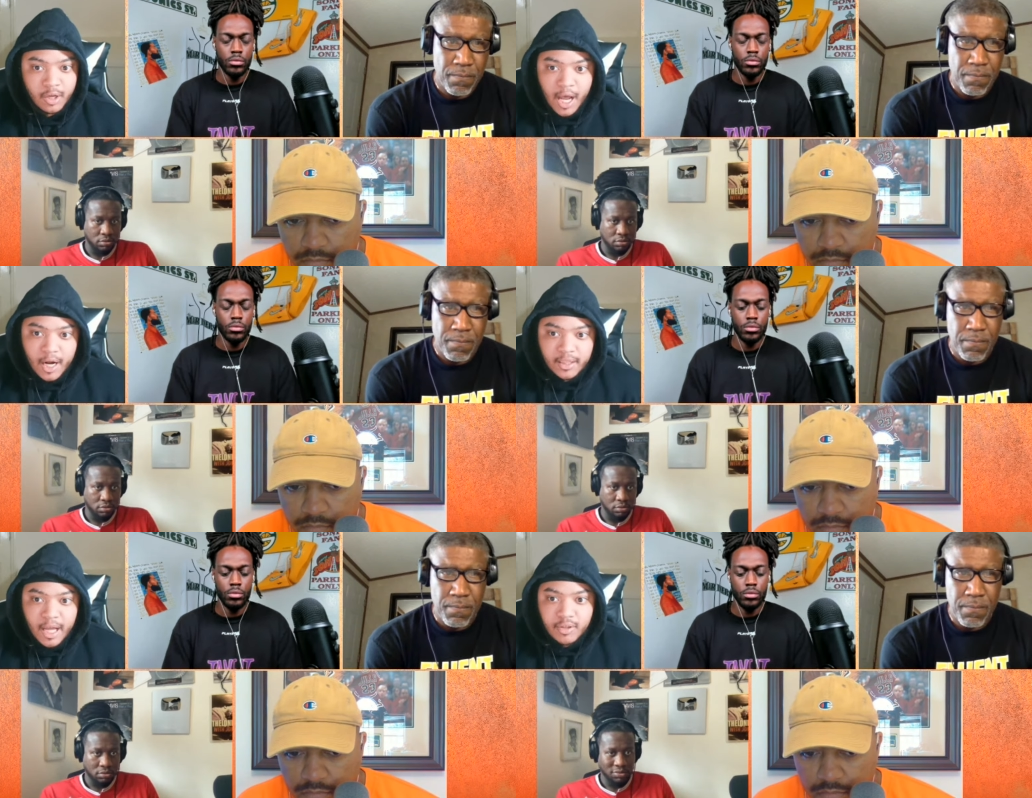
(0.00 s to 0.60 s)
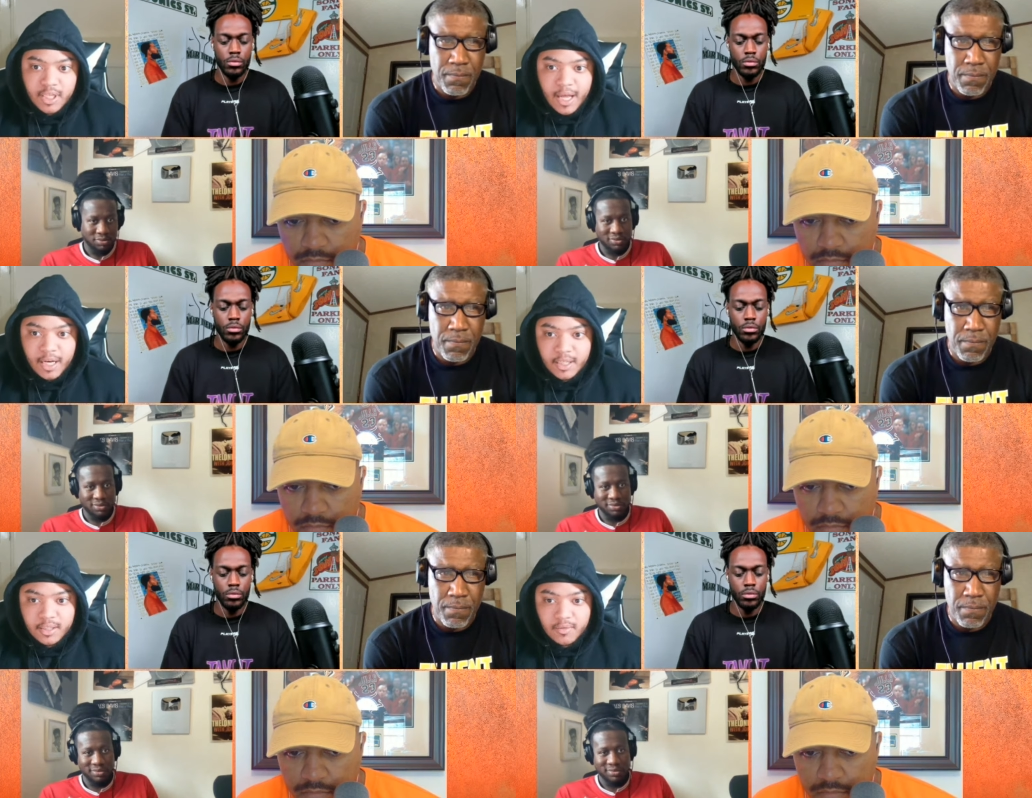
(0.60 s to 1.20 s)
Speaker 1: And the downside
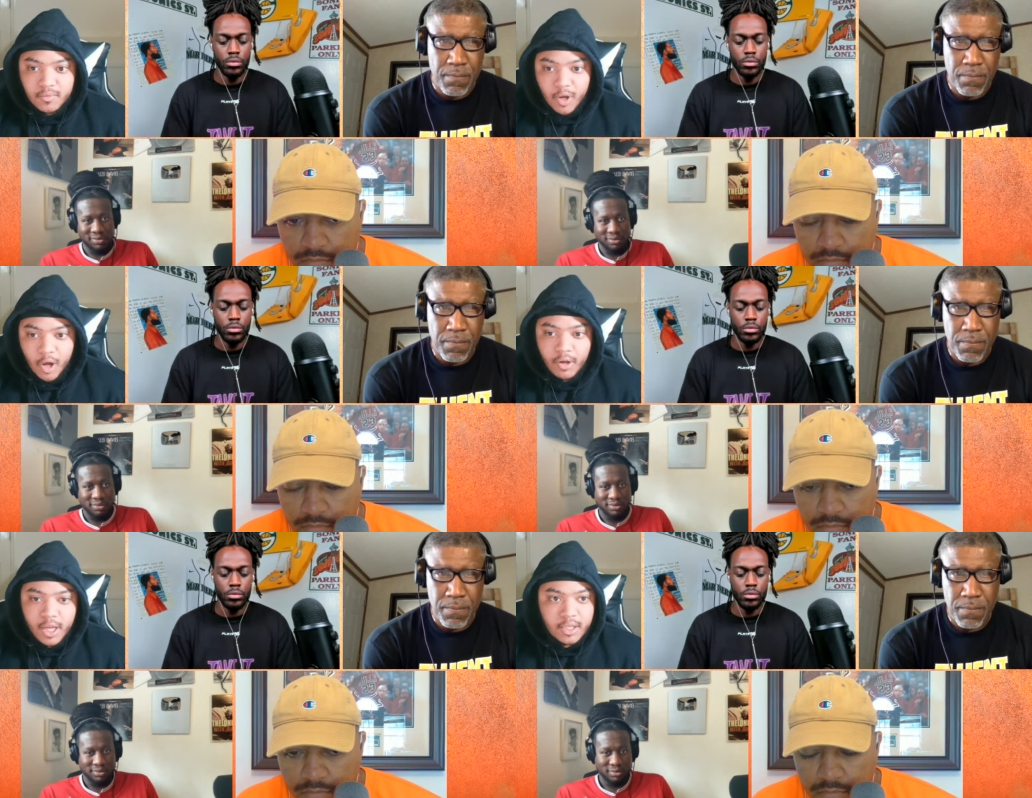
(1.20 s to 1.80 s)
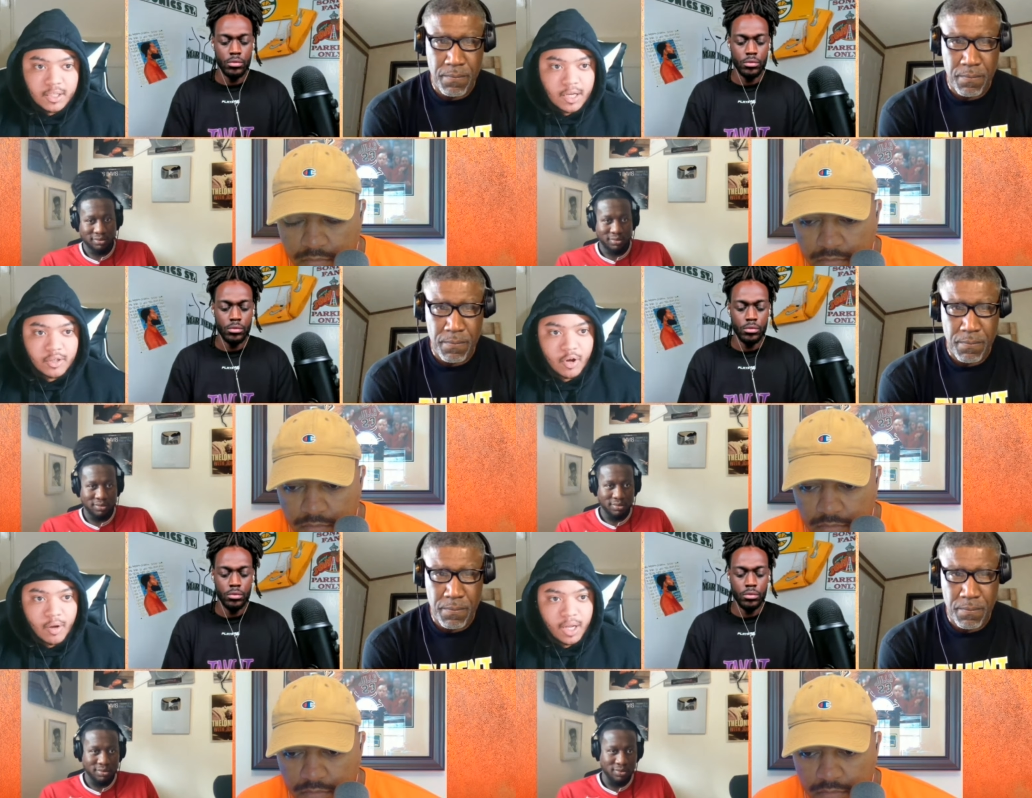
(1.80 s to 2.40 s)
is, oh yeah, this guy
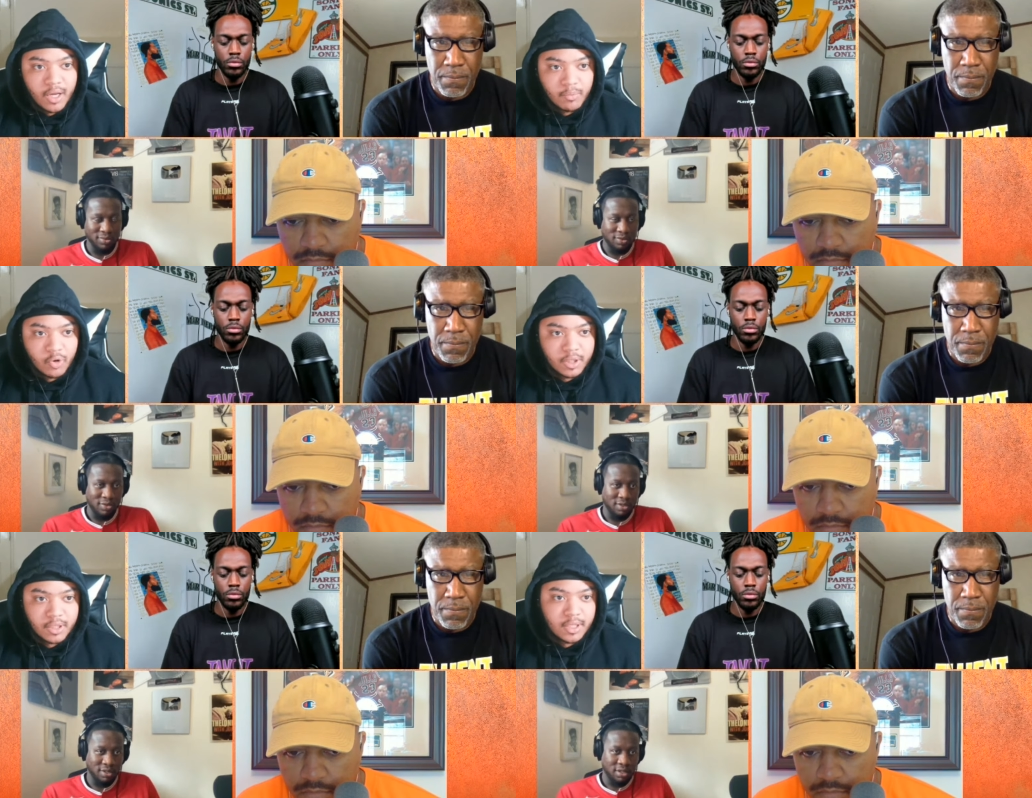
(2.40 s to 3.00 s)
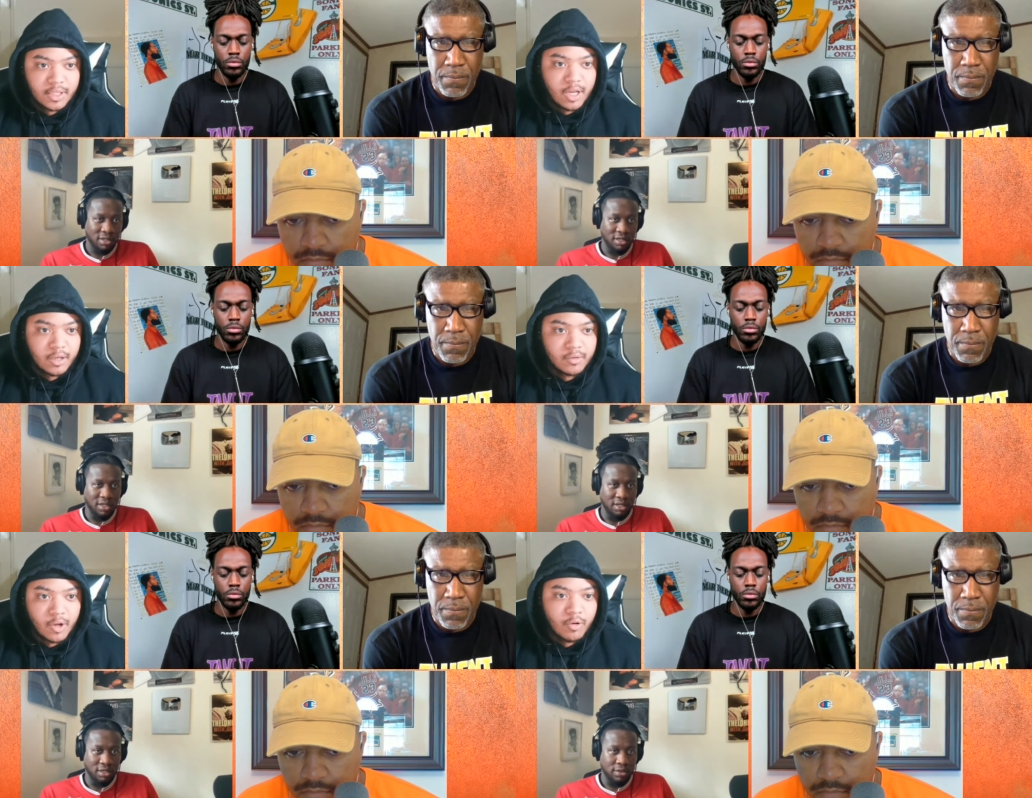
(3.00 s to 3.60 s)
just can't play anymore. It, it's
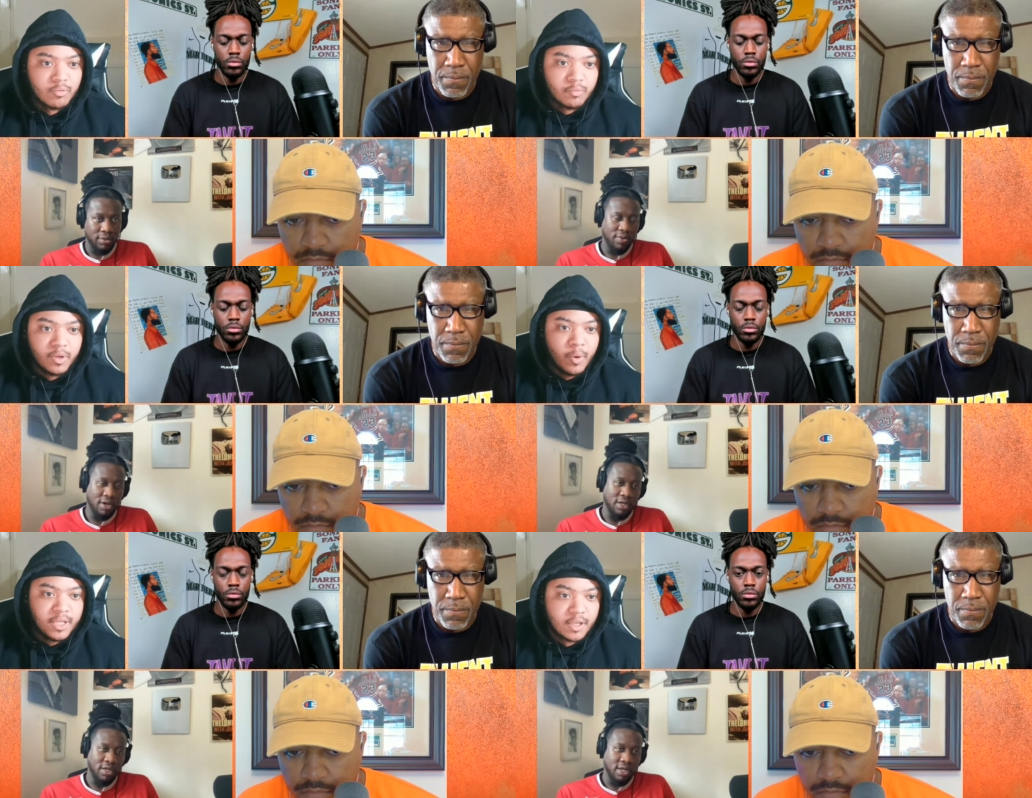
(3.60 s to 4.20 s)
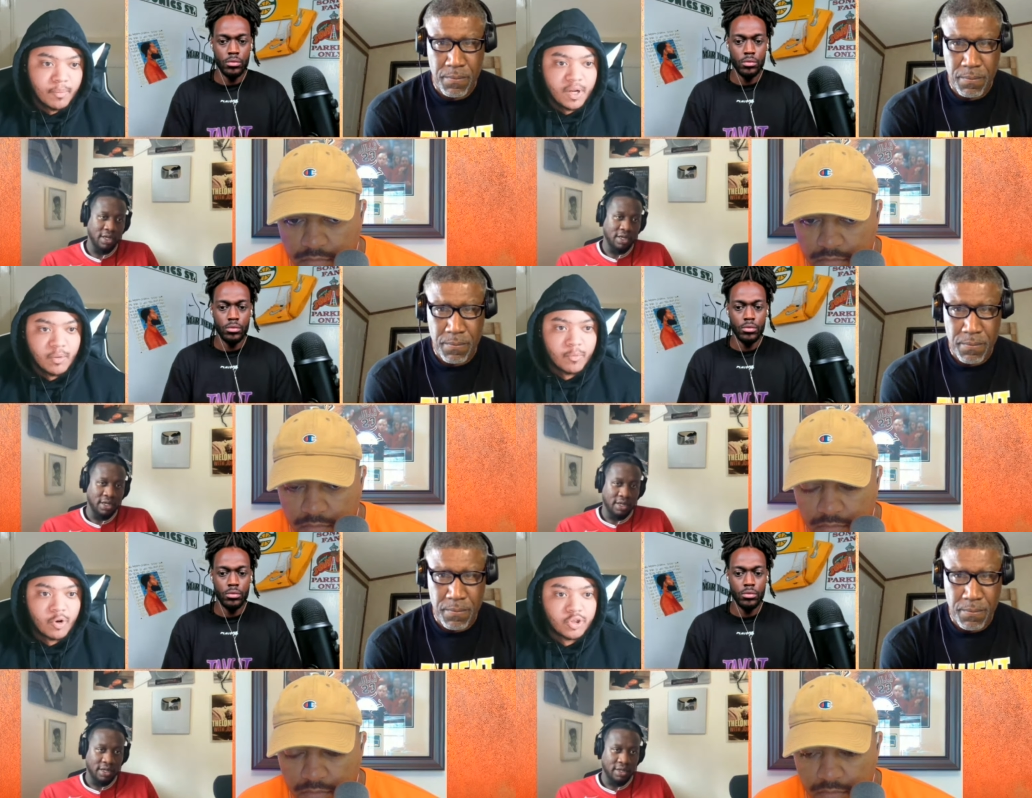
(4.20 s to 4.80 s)
done. Yeah. Oh, we right. wasted a
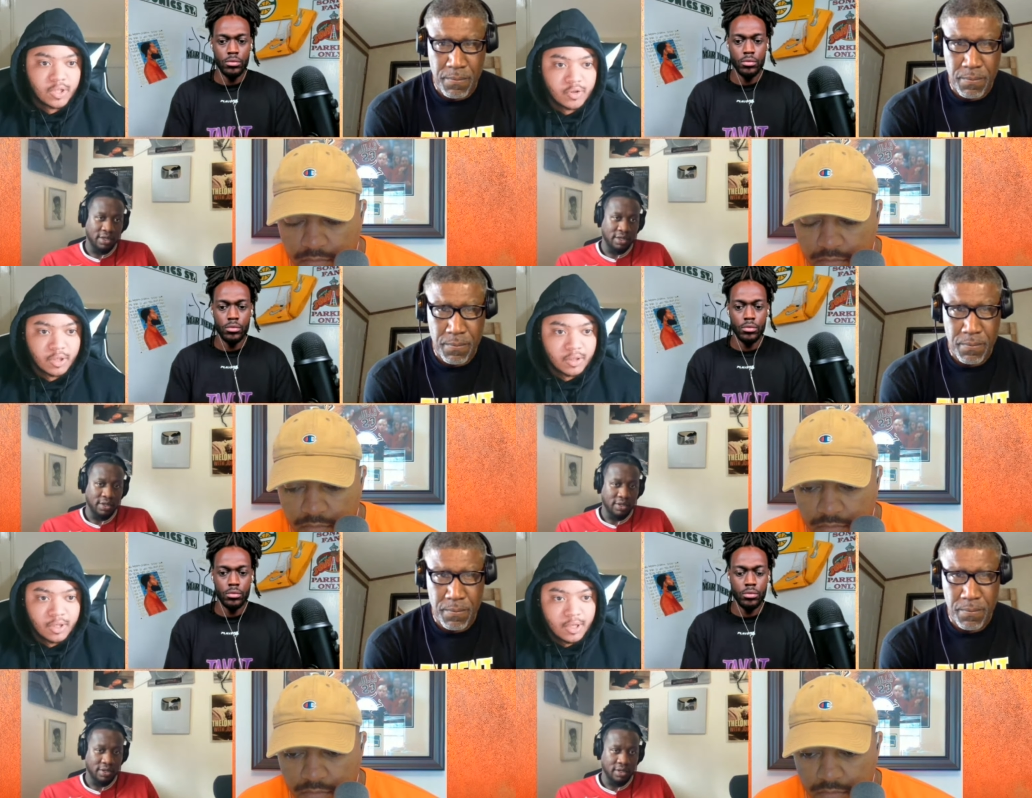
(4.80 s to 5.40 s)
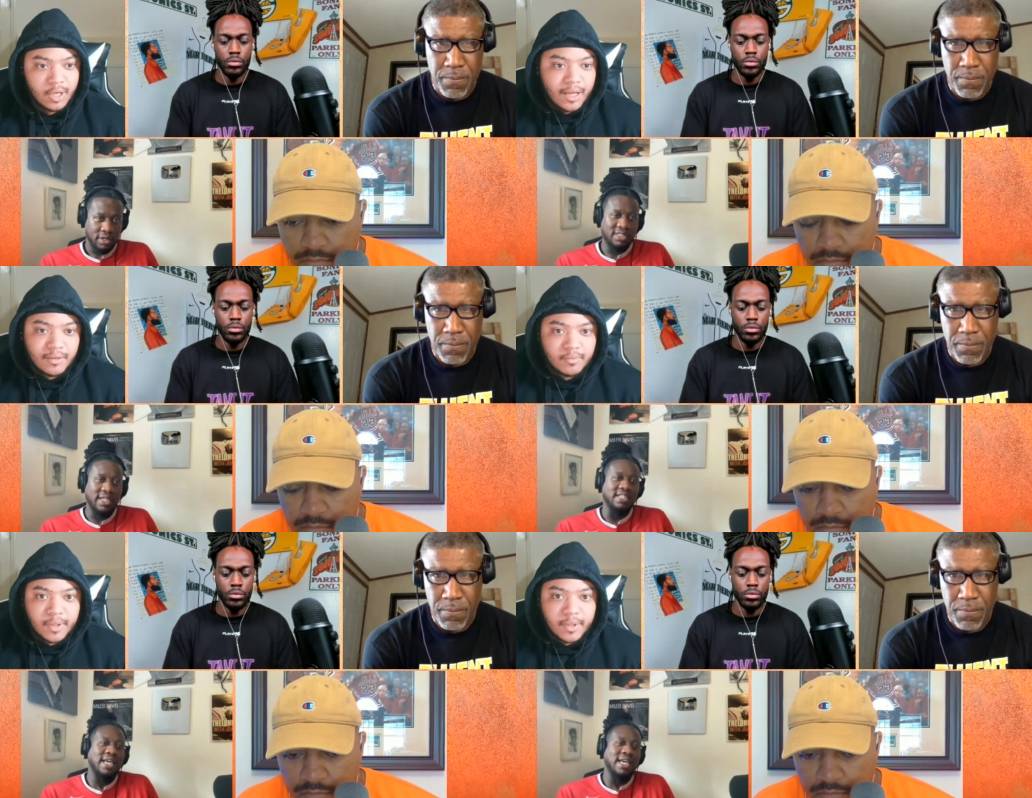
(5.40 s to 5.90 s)
minimum contract on it. Like it's, it's, it's